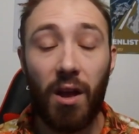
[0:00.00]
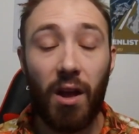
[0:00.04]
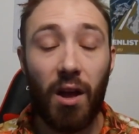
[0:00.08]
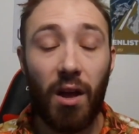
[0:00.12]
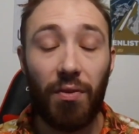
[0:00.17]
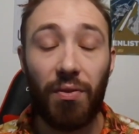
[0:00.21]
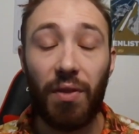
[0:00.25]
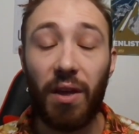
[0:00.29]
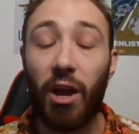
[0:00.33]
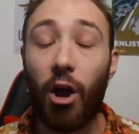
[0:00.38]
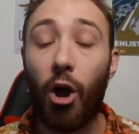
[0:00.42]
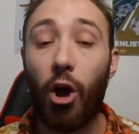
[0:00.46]

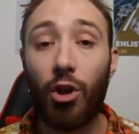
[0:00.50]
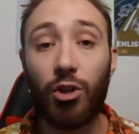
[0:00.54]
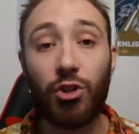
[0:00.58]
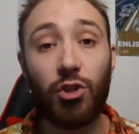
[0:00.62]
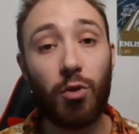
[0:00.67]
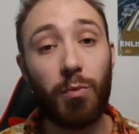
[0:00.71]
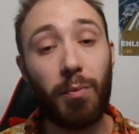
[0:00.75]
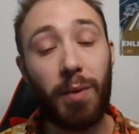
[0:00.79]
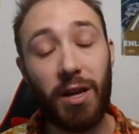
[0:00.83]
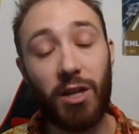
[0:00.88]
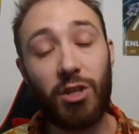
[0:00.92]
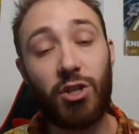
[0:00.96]
They also
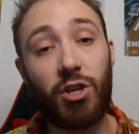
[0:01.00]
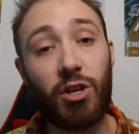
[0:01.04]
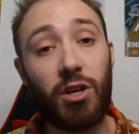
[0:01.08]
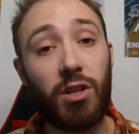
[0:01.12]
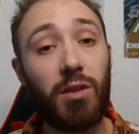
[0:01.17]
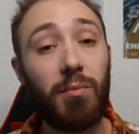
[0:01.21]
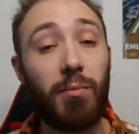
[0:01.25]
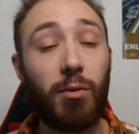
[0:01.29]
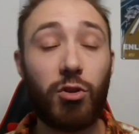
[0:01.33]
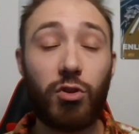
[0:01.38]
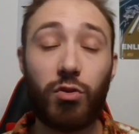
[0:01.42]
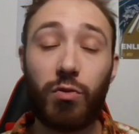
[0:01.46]
mentioned in the
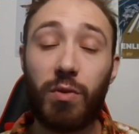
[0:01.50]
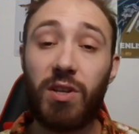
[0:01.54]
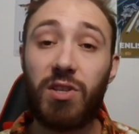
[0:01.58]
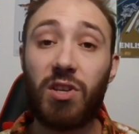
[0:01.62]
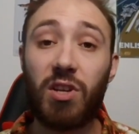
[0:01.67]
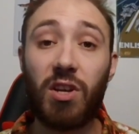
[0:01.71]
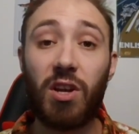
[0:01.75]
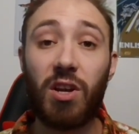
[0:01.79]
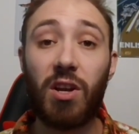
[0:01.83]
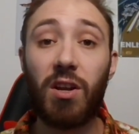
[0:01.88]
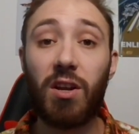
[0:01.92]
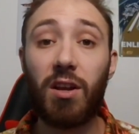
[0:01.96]
most
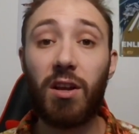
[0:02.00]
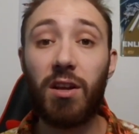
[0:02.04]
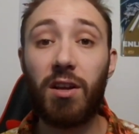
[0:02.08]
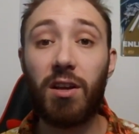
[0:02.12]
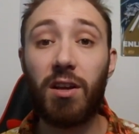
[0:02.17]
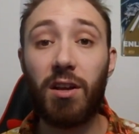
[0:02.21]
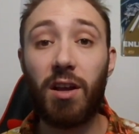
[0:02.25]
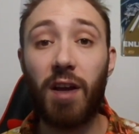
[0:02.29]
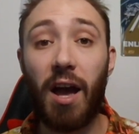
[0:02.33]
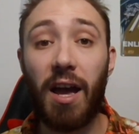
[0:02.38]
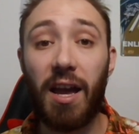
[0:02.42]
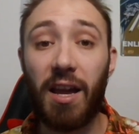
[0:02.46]
recent
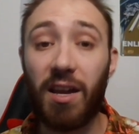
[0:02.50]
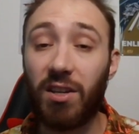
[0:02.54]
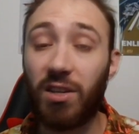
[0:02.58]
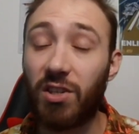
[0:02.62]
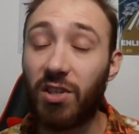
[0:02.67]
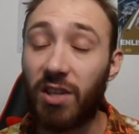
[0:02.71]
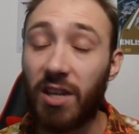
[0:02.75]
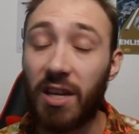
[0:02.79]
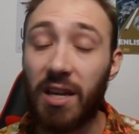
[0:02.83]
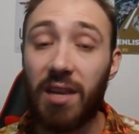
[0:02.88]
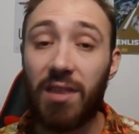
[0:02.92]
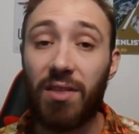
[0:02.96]

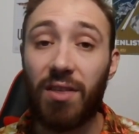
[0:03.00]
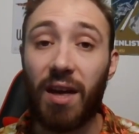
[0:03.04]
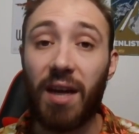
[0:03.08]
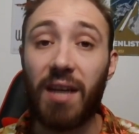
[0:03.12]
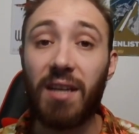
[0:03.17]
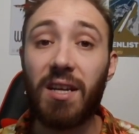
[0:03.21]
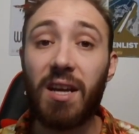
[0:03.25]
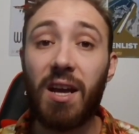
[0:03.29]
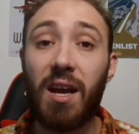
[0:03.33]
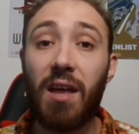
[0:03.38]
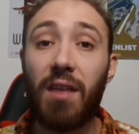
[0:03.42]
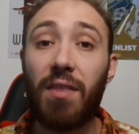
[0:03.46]
ISC that
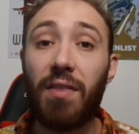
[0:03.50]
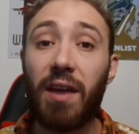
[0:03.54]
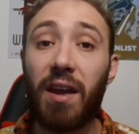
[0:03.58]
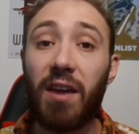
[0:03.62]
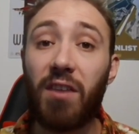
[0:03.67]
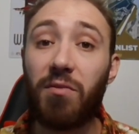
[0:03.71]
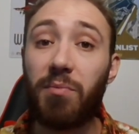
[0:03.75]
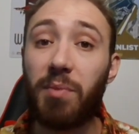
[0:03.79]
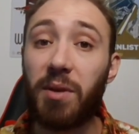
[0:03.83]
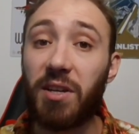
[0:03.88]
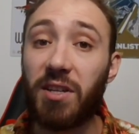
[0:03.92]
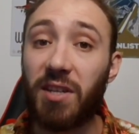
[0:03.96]
they
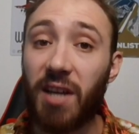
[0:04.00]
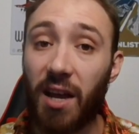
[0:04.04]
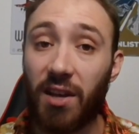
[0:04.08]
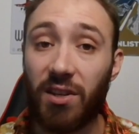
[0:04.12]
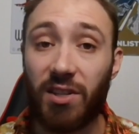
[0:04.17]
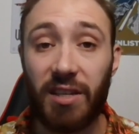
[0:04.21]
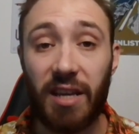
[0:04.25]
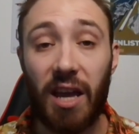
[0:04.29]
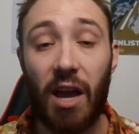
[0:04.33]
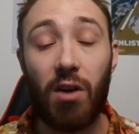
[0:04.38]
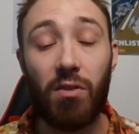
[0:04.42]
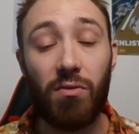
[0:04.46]
have been
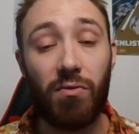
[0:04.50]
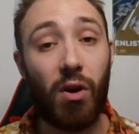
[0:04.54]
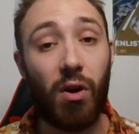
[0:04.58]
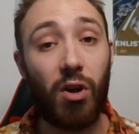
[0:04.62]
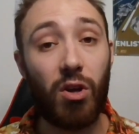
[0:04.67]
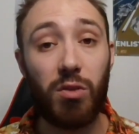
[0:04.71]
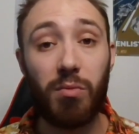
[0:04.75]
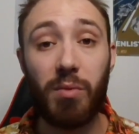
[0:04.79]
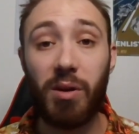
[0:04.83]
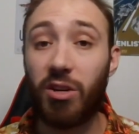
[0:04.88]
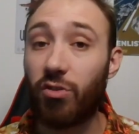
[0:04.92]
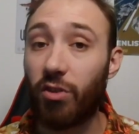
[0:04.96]
testing out
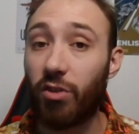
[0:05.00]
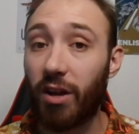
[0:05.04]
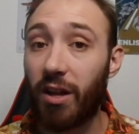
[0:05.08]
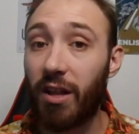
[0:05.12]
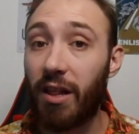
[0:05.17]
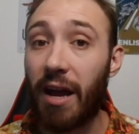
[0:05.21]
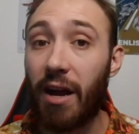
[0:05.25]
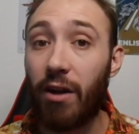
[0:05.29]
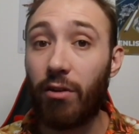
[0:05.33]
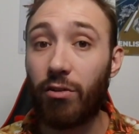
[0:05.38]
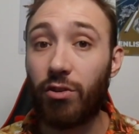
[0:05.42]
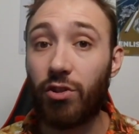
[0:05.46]
volumetric
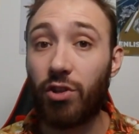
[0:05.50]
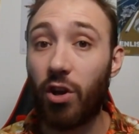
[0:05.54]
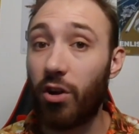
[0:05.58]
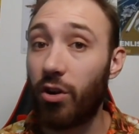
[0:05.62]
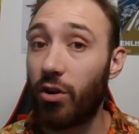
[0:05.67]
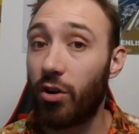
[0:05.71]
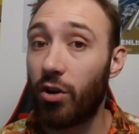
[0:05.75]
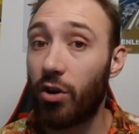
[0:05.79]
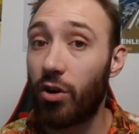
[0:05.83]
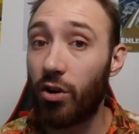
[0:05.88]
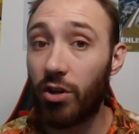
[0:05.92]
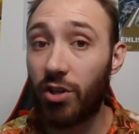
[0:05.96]
clouds on
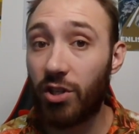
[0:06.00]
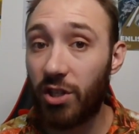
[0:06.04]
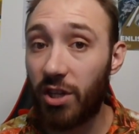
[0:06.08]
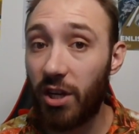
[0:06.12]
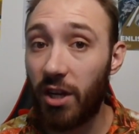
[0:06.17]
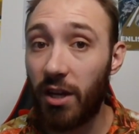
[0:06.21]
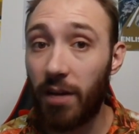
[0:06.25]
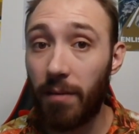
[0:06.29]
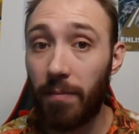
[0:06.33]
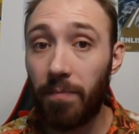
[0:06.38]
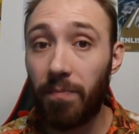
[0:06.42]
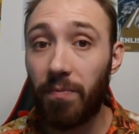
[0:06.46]

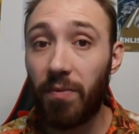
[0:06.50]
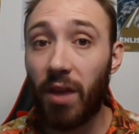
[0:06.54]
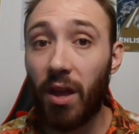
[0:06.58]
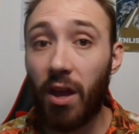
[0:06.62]
Hurston,